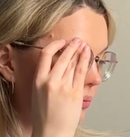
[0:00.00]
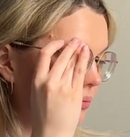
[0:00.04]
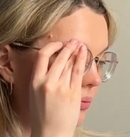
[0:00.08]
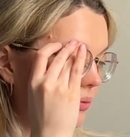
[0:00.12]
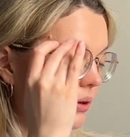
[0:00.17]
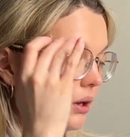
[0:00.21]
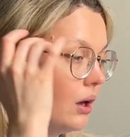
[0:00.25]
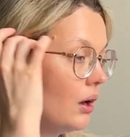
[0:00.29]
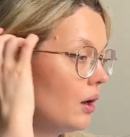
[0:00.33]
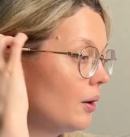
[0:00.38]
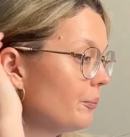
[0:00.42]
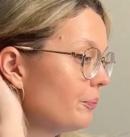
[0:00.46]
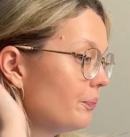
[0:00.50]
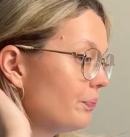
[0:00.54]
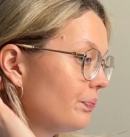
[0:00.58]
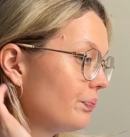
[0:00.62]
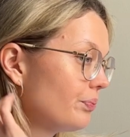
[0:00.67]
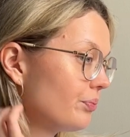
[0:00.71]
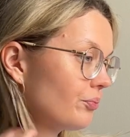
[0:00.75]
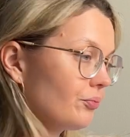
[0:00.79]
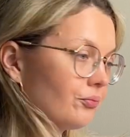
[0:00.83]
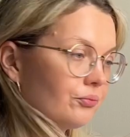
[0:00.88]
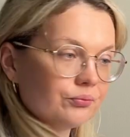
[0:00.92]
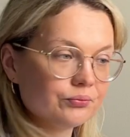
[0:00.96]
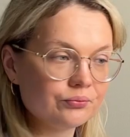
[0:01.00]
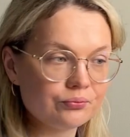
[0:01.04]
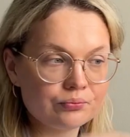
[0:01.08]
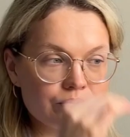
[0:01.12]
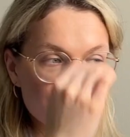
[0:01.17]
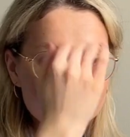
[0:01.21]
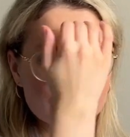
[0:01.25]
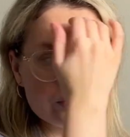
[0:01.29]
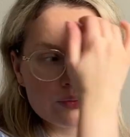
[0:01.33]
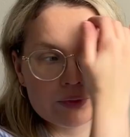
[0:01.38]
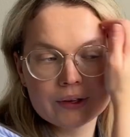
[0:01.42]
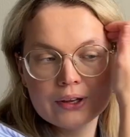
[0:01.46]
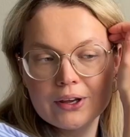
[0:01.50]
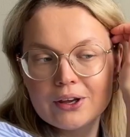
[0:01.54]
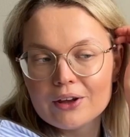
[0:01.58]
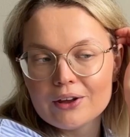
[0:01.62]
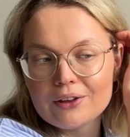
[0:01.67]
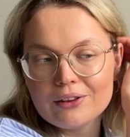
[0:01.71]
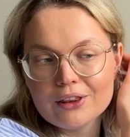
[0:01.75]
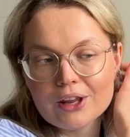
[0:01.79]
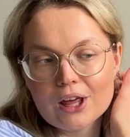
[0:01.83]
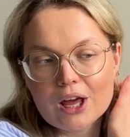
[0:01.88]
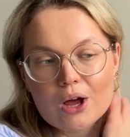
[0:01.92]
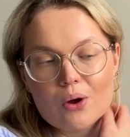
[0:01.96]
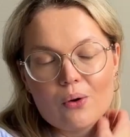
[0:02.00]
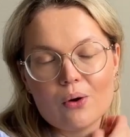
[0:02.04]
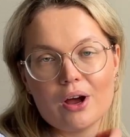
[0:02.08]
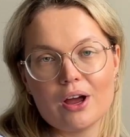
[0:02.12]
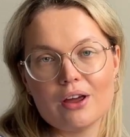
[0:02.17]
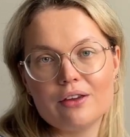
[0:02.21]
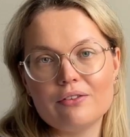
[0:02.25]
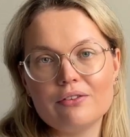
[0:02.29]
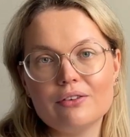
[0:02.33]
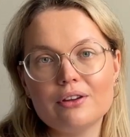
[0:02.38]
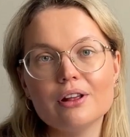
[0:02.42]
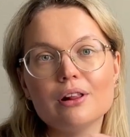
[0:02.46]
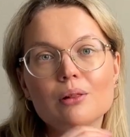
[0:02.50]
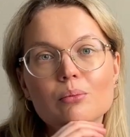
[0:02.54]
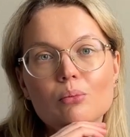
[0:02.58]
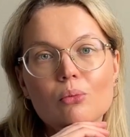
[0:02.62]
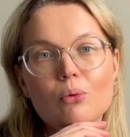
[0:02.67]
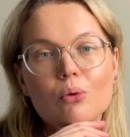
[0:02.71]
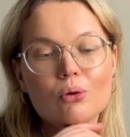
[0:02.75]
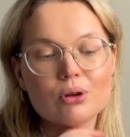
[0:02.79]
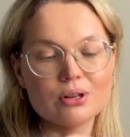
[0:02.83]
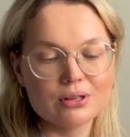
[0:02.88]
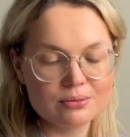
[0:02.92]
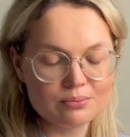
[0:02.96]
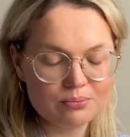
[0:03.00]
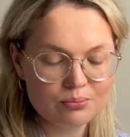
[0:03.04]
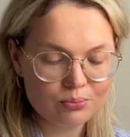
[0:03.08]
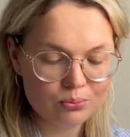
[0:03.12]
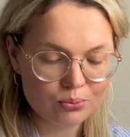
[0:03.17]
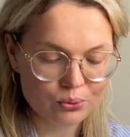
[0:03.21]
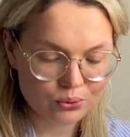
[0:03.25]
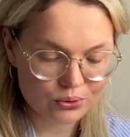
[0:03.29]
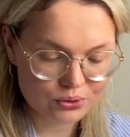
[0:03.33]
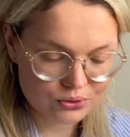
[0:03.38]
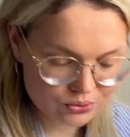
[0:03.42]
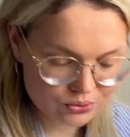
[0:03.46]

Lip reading: Yeah, now I feel more put